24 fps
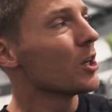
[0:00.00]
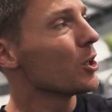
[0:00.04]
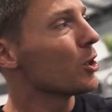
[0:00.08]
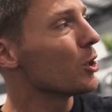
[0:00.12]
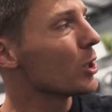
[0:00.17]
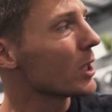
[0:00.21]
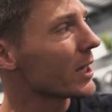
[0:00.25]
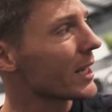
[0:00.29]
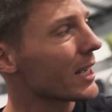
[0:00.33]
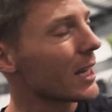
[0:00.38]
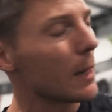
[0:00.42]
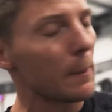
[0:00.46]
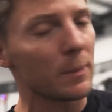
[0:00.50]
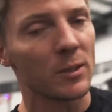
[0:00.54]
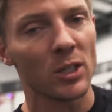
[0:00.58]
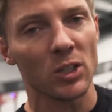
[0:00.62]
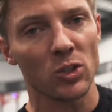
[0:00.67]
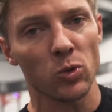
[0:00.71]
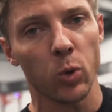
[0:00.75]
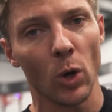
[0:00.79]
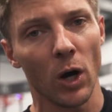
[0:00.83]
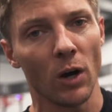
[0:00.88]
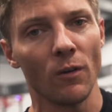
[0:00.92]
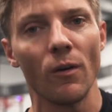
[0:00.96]
You can get up to
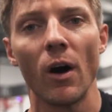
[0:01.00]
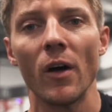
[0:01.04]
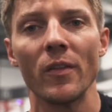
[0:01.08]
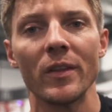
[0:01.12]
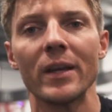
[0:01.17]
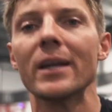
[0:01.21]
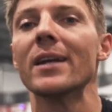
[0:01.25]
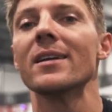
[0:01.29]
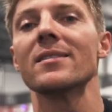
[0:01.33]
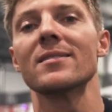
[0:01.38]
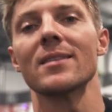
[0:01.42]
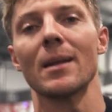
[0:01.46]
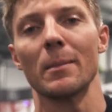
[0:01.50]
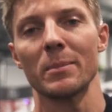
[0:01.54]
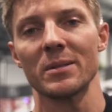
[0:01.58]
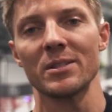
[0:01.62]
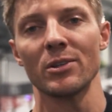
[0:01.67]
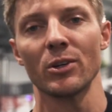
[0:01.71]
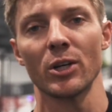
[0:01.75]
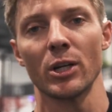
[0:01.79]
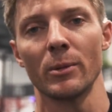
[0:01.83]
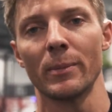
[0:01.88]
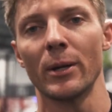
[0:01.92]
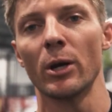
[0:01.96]
12 on these and I'm
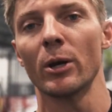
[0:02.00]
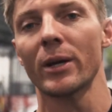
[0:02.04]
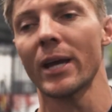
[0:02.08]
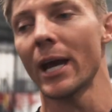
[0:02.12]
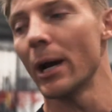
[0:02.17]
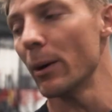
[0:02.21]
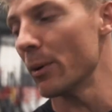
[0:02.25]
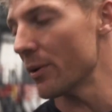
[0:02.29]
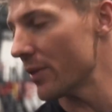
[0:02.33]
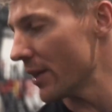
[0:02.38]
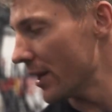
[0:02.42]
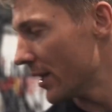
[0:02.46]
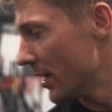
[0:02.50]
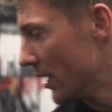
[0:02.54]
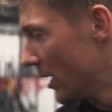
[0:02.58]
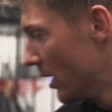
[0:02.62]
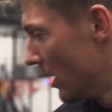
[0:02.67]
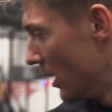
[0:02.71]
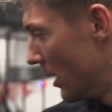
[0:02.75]
still gonna be okay with it.